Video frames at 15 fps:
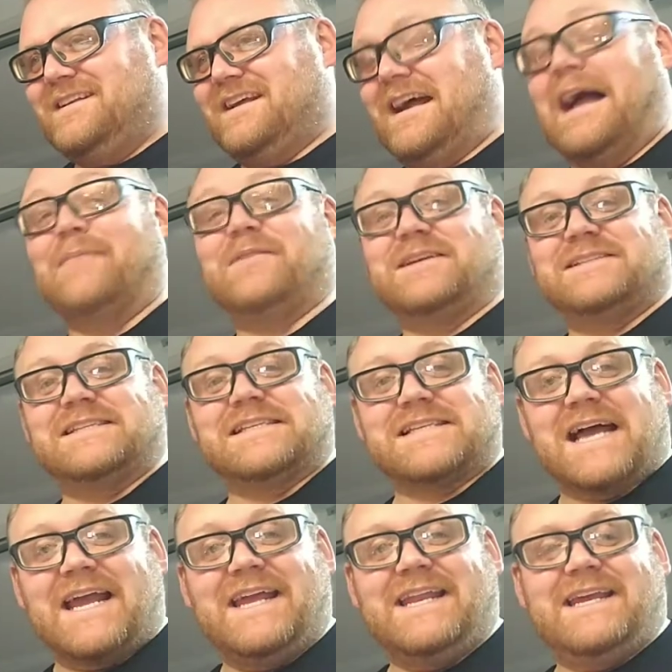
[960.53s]
I'm
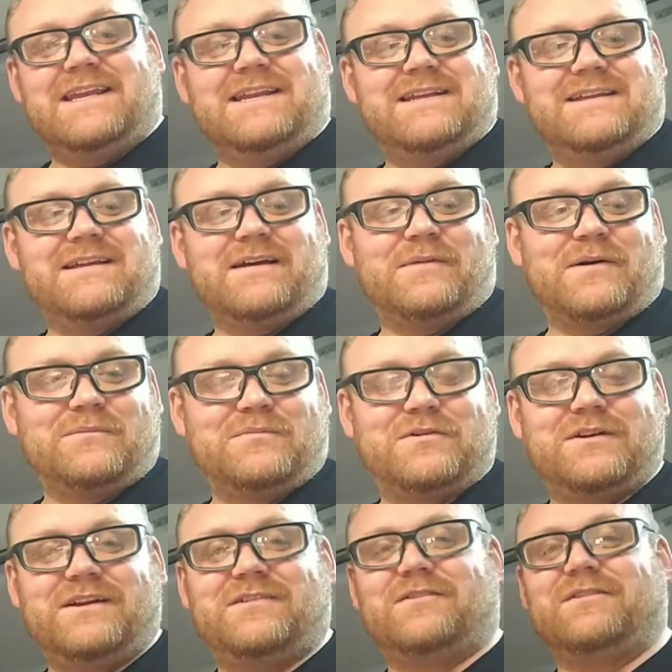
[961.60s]
excited about
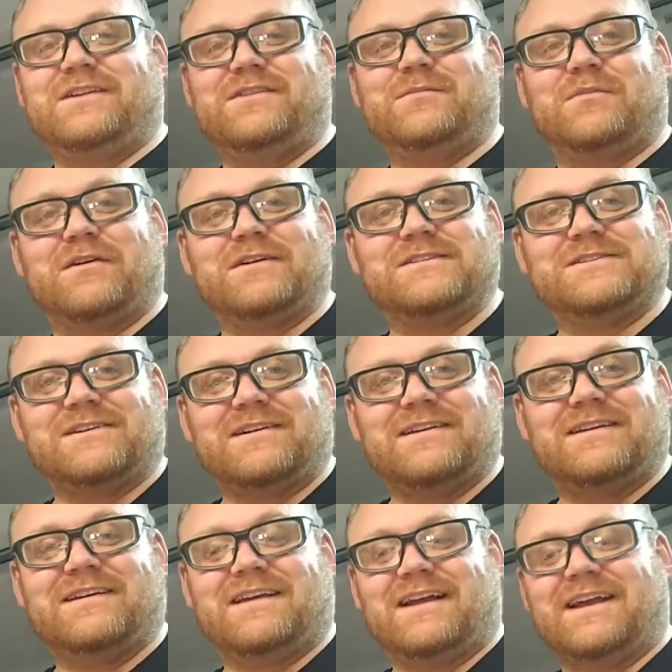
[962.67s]
putting all these parts on.
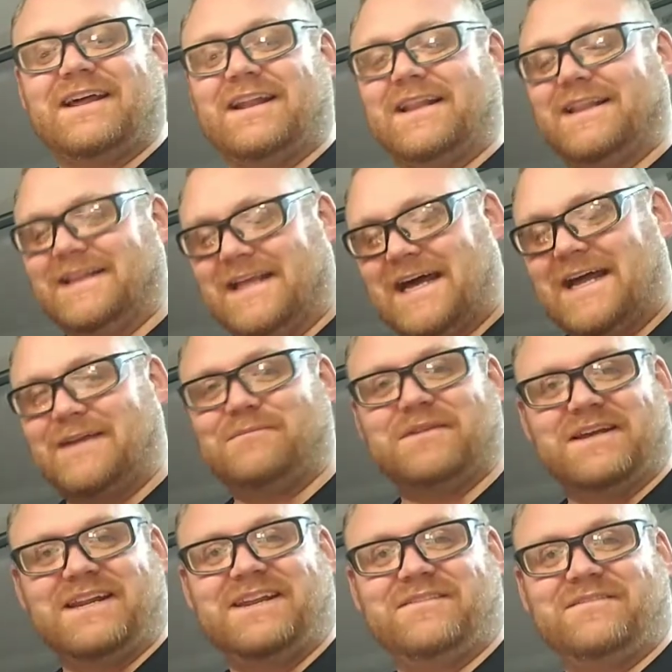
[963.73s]
I got a lot of
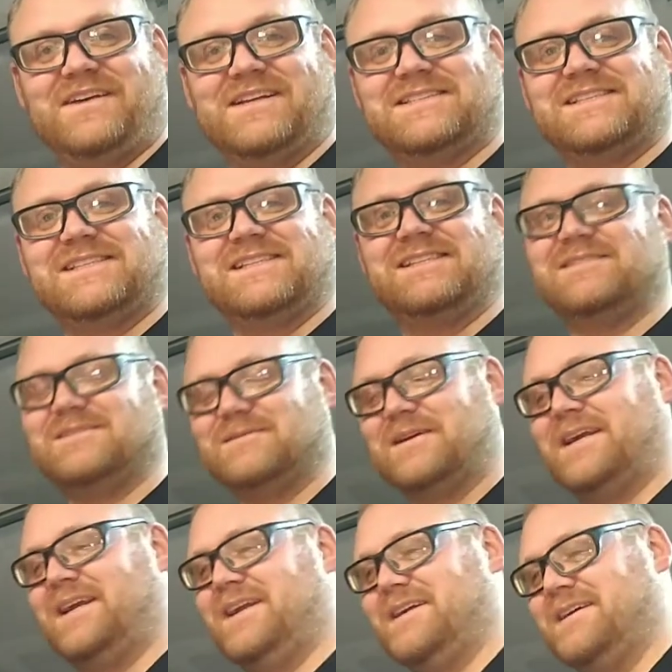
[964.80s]
money invested
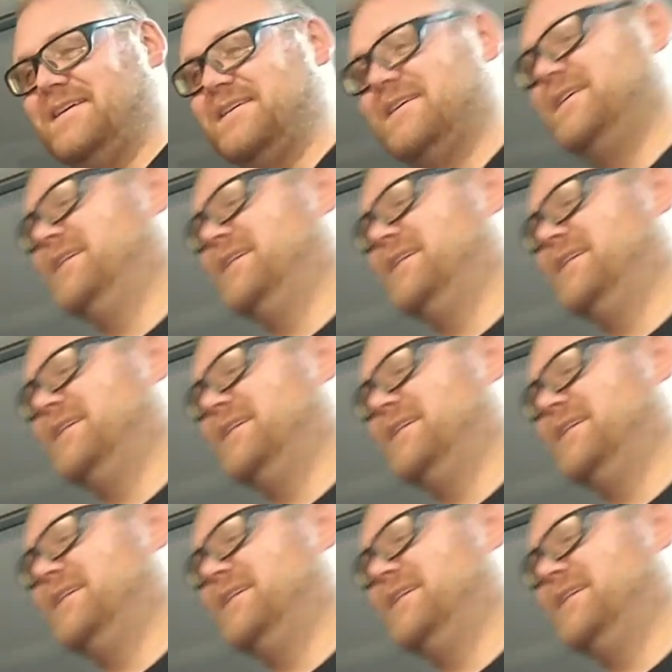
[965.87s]
right here